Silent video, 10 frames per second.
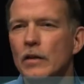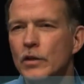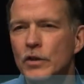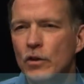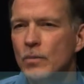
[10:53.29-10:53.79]
this
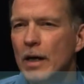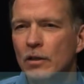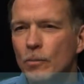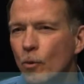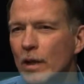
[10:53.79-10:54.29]
goes back to the
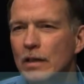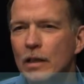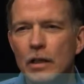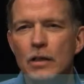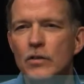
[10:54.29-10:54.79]
point that
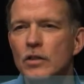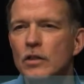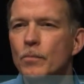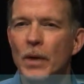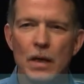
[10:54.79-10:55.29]
he doesn't
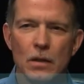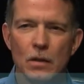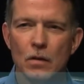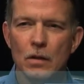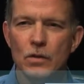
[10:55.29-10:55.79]
depend
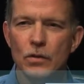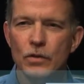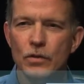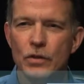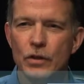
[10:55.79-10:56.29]
on
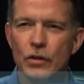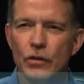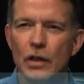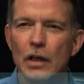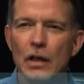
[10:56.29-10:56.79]
Social Security.
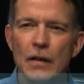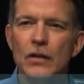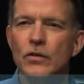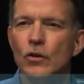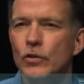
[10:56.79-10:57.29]
That
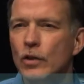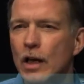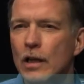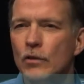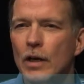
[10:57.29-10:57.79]
social
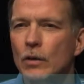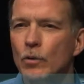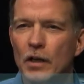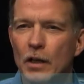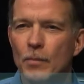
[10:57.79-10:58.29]
contract with
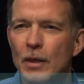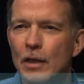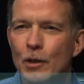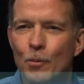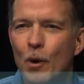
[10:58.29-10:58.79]
him
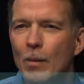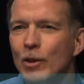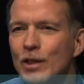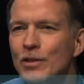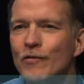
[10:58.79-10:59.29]
probably
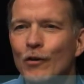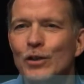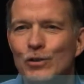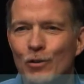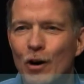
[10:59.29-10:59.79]
isn't very
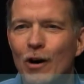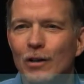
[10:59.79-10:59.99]
strong.